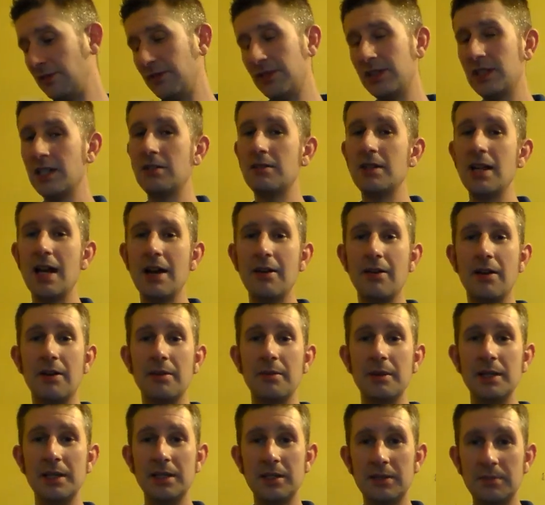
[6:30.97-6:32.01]
Even though now,
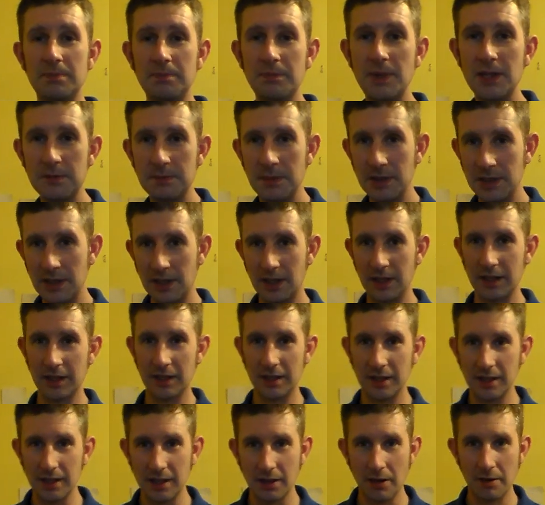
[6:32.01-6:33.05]
I mean, it's been
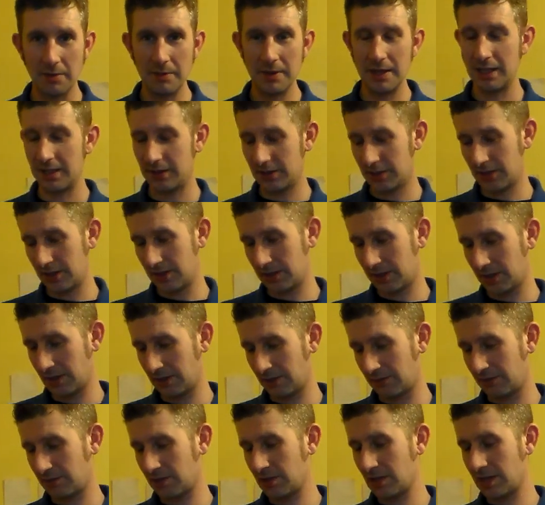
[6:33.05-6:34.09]
like, you know, a minute since
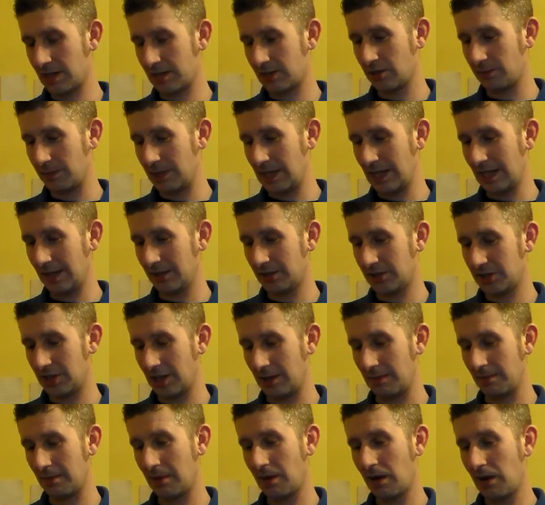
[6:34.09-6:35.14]
I took my last
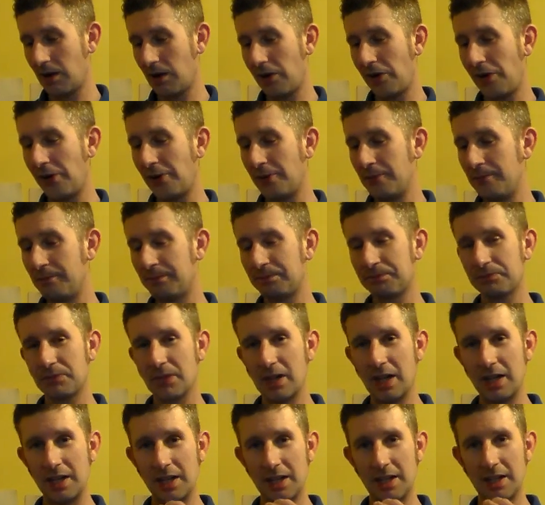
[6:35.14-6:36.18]
sip,
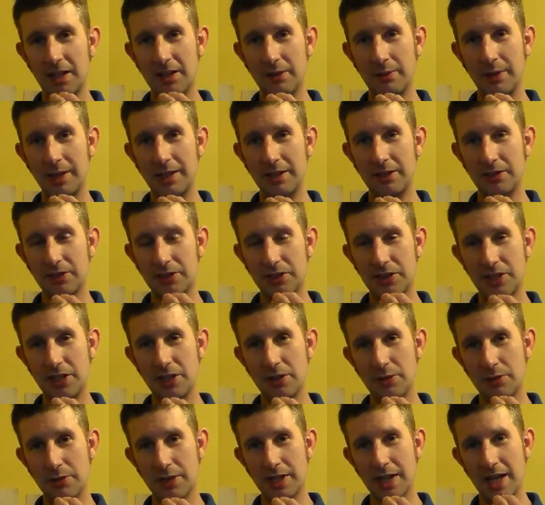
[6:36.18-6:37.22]
and I like the way you can
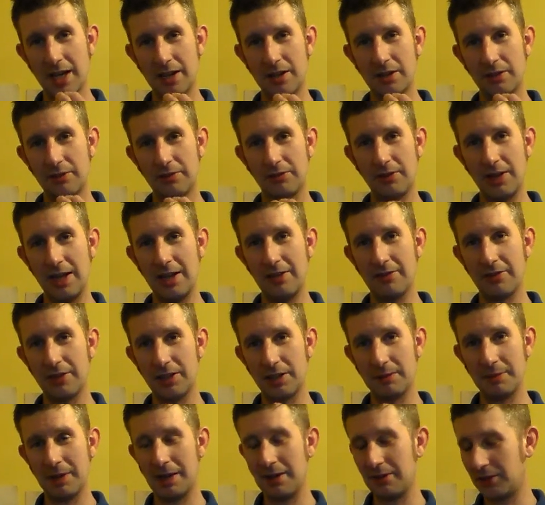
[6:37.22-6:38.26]
still get a good flavour
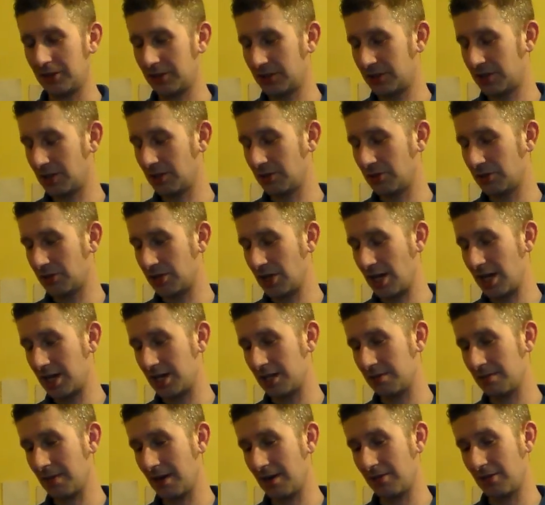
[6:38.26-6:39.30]
in your mouth. It's still
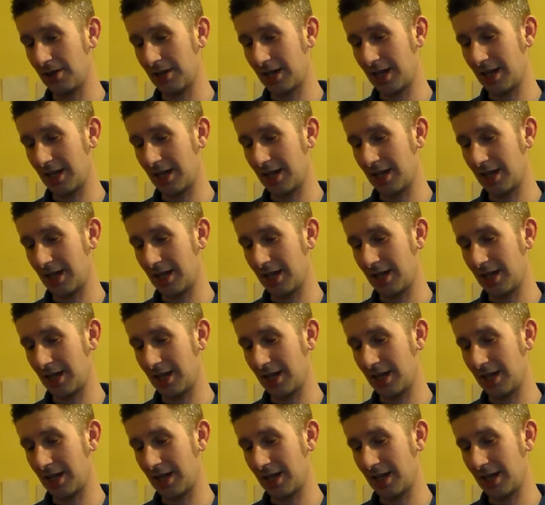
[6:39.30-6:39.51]
stayed in your mouth.